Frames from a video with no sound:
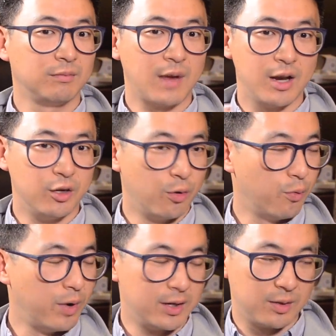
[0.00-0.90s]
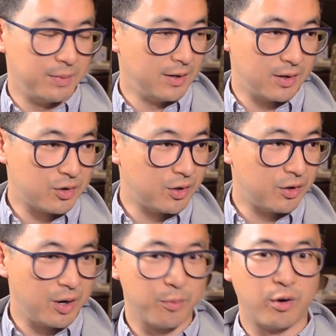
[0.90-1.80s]
I don't want to be this gender
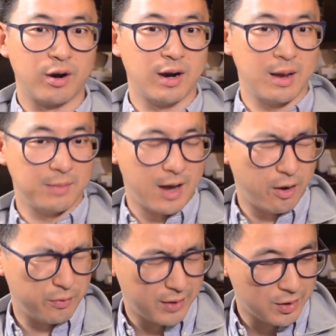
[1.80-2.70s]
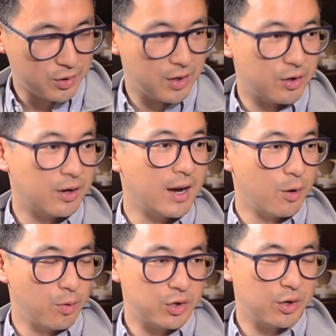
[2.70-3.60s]
anymore, I'm now this gender, and I
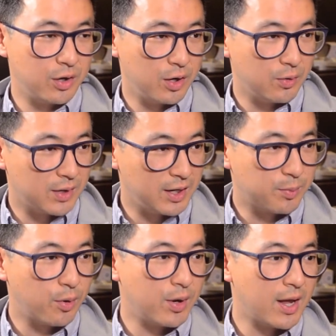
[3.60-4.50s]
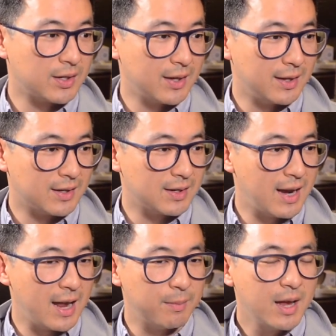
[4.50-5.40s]
want you to use these pronouns and this
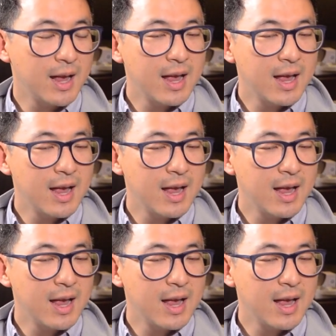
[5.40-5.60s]
name,